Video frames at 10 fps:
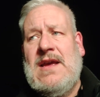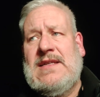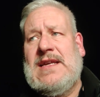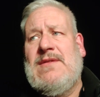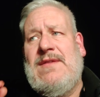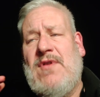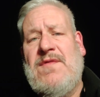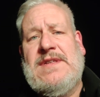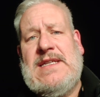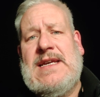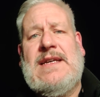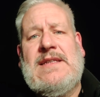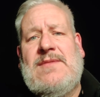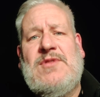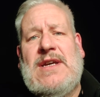So they've obviously
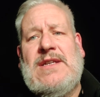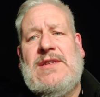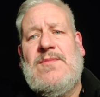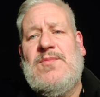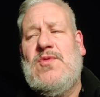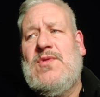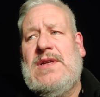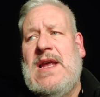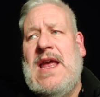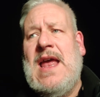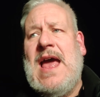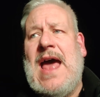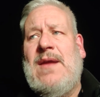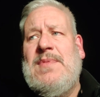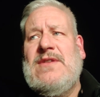taken some changes on board,
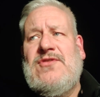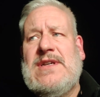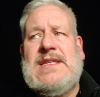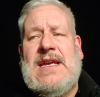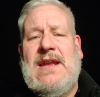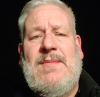and it'd be interesting.